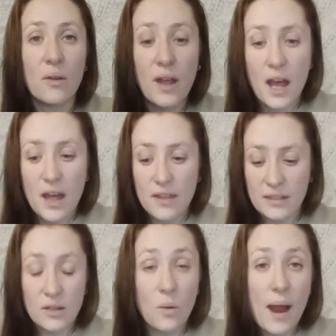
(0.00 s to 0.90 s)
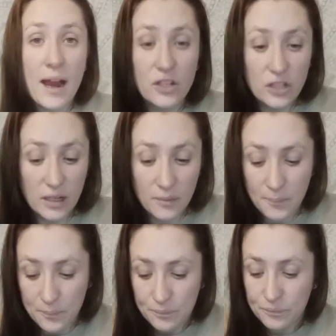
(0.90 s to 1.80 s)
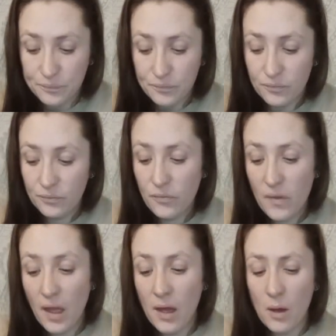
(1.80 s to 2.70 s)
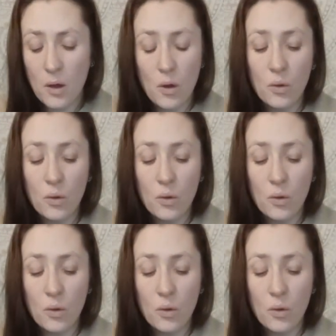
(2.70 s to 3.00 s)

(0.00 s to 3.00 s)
know, there's no action. Uh,